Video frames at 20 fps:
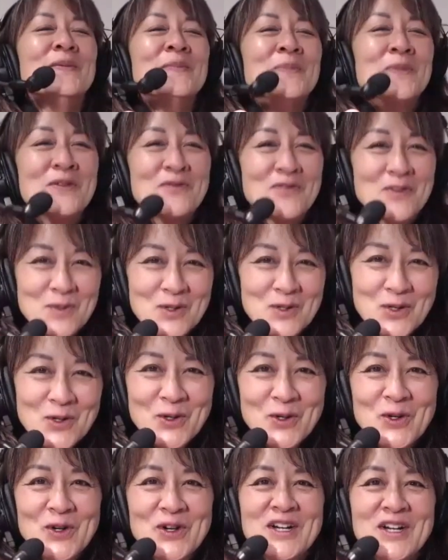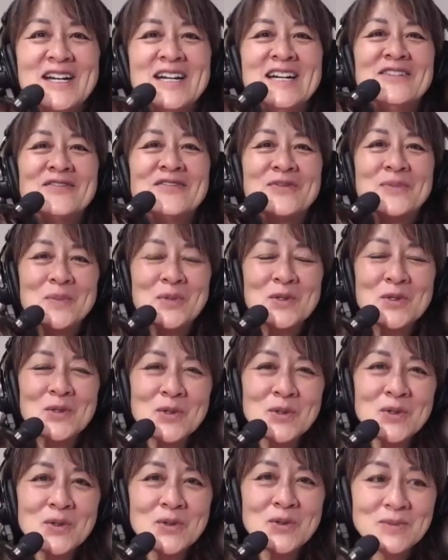from your from
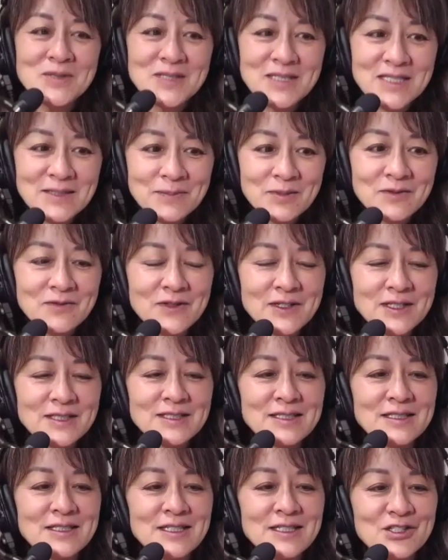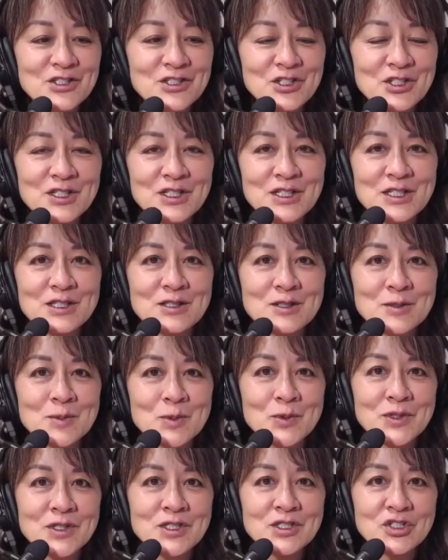your deep investigation and
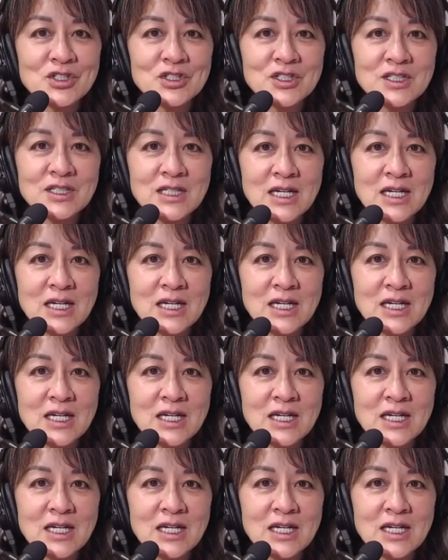exploration,